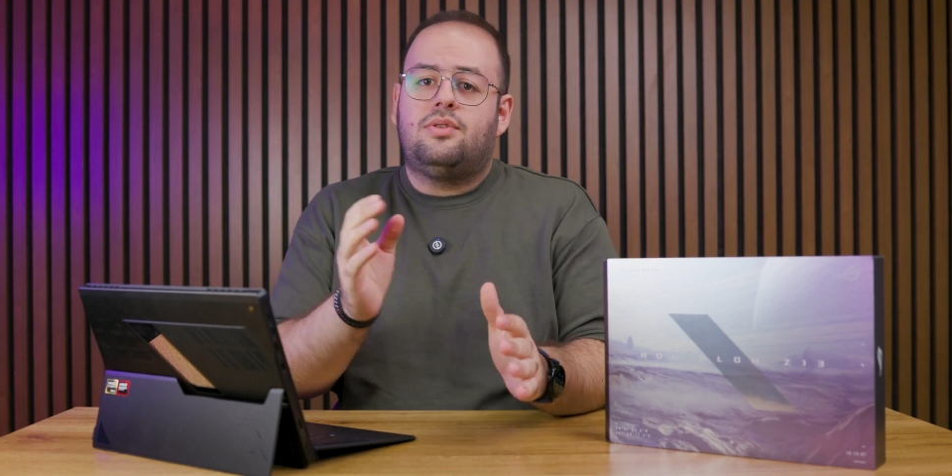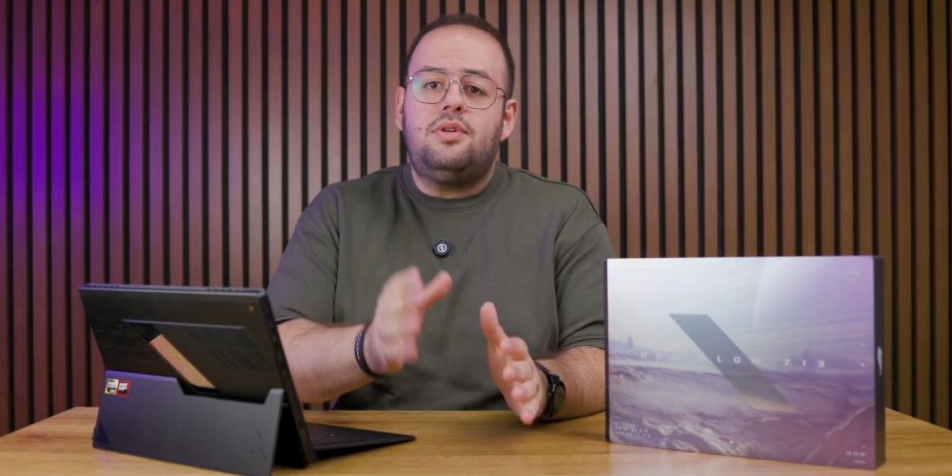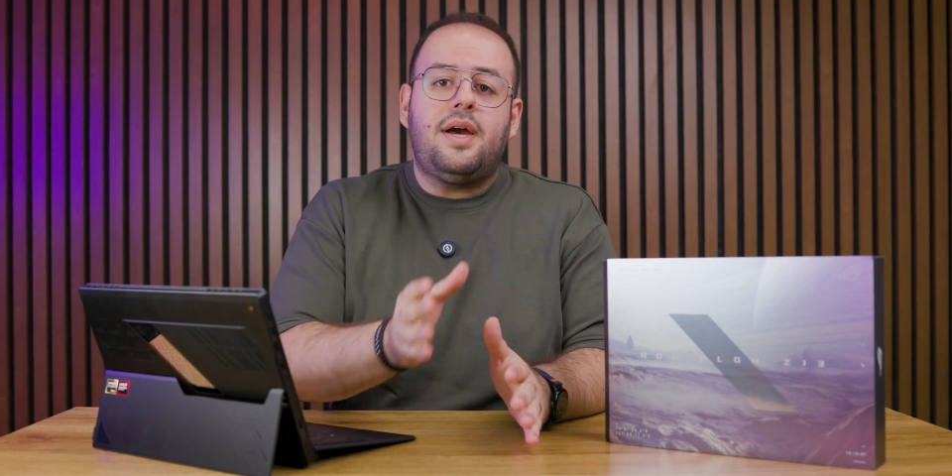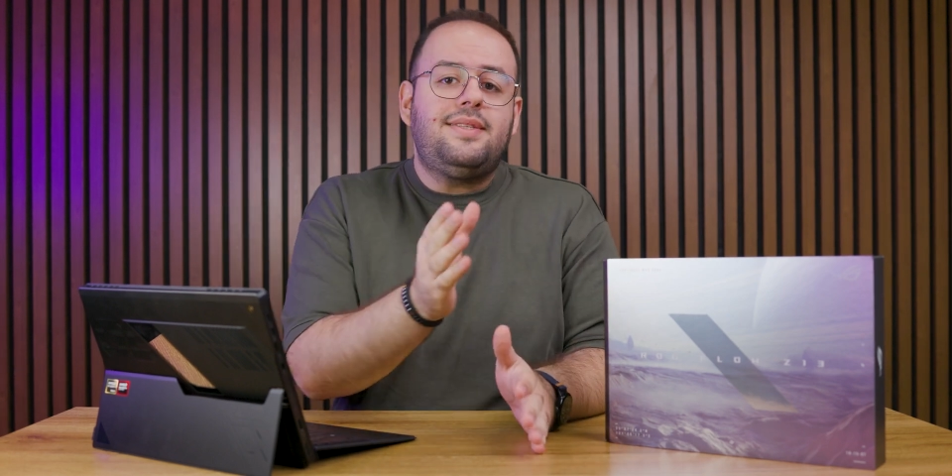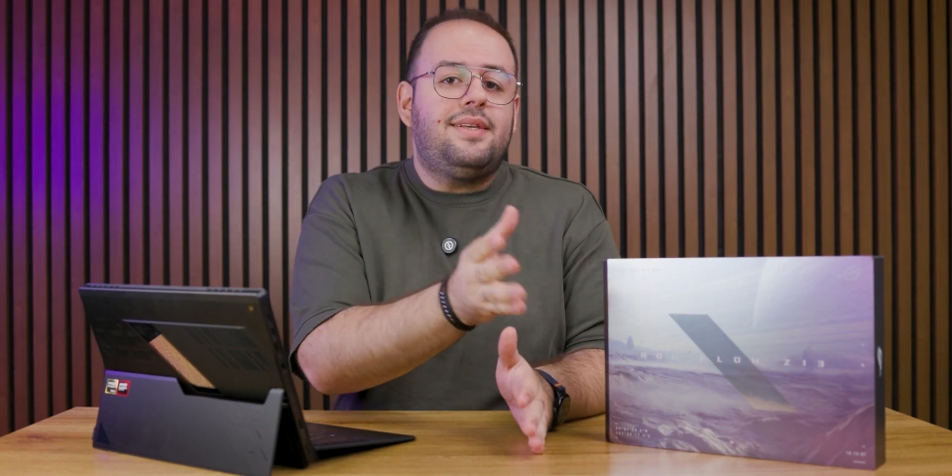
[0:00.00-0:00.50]

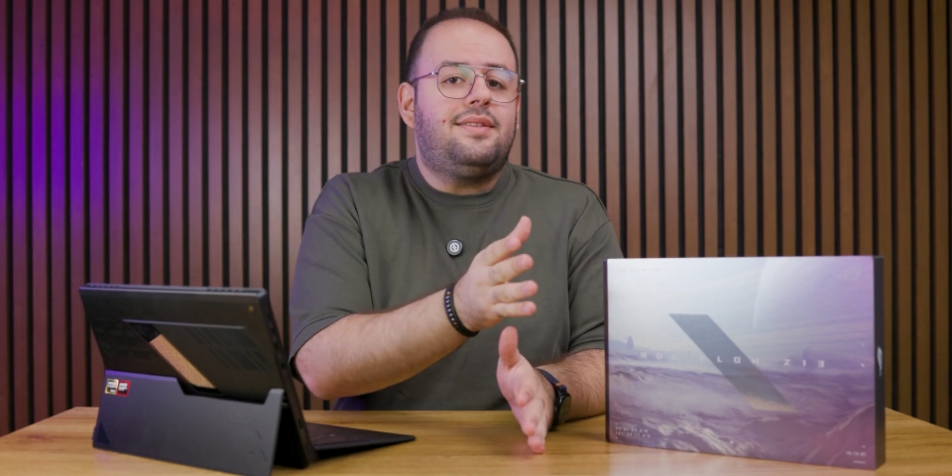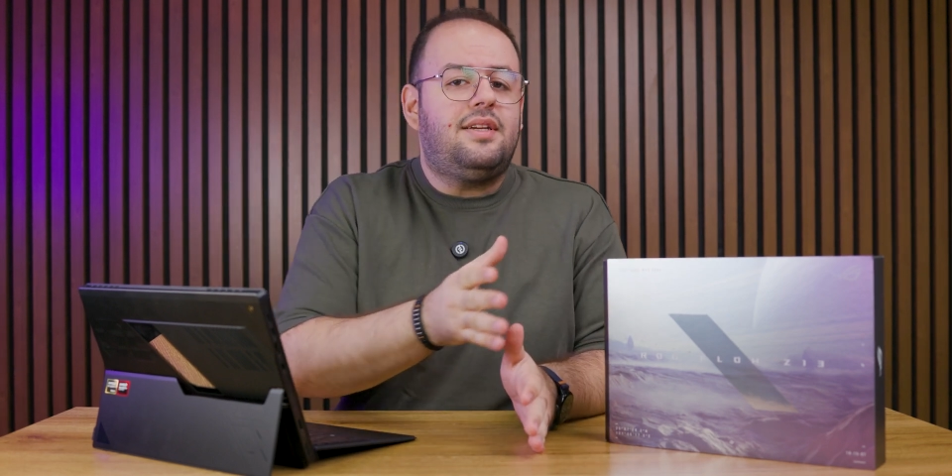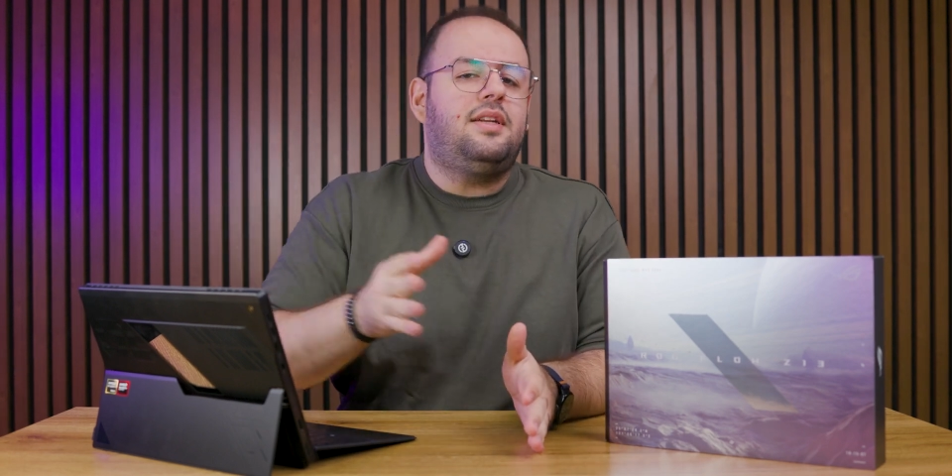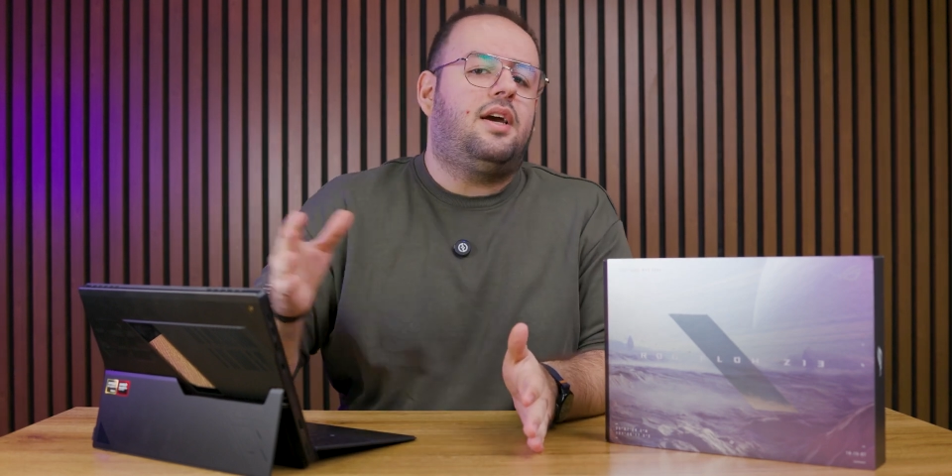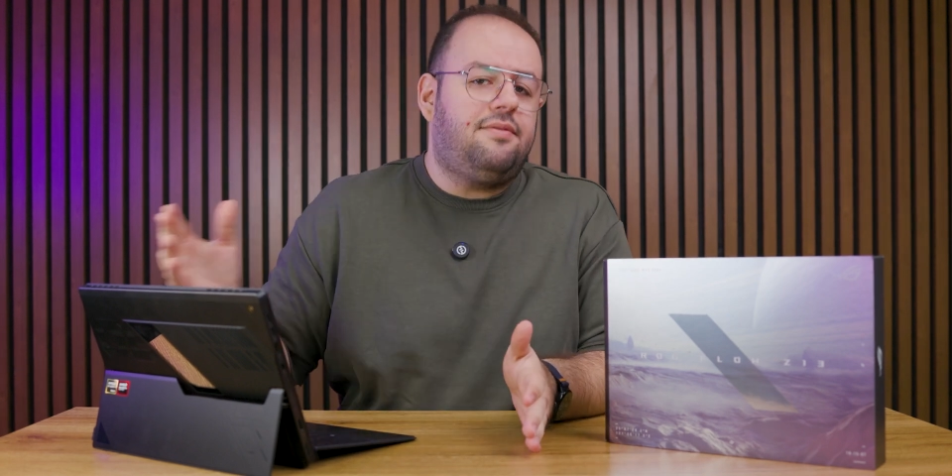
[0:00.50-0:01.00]
Ryzen
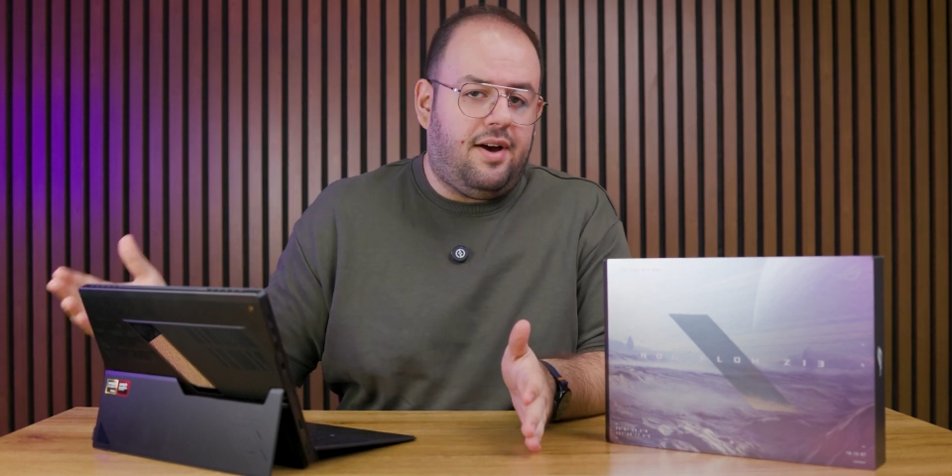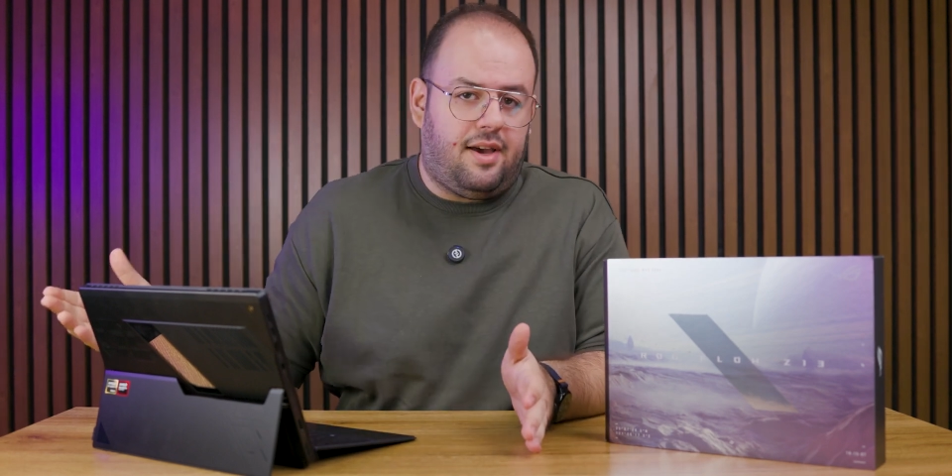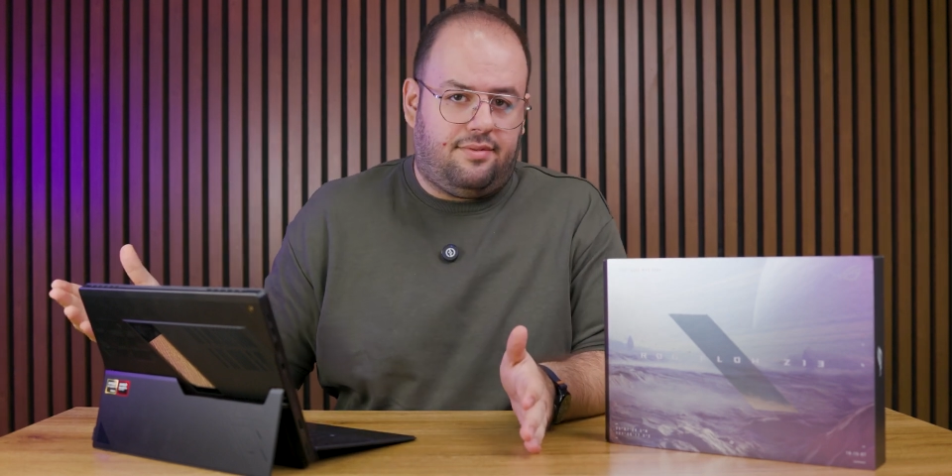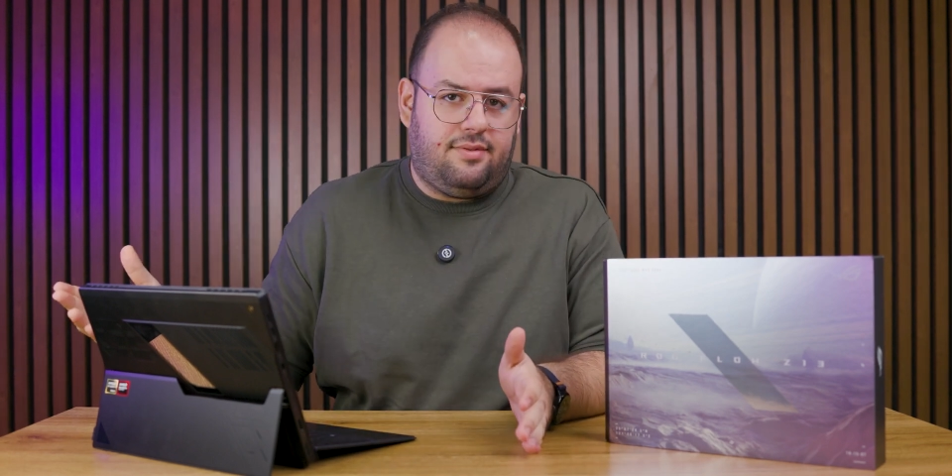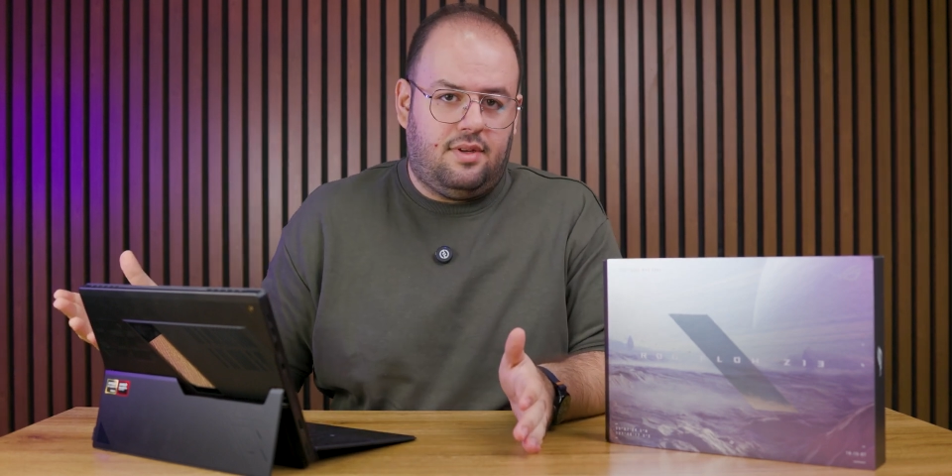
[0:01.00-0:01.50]

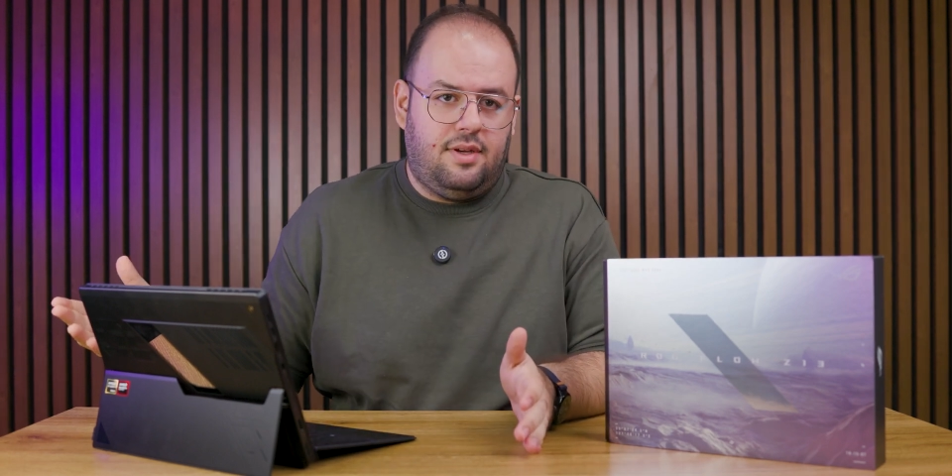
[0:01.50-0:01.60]
395.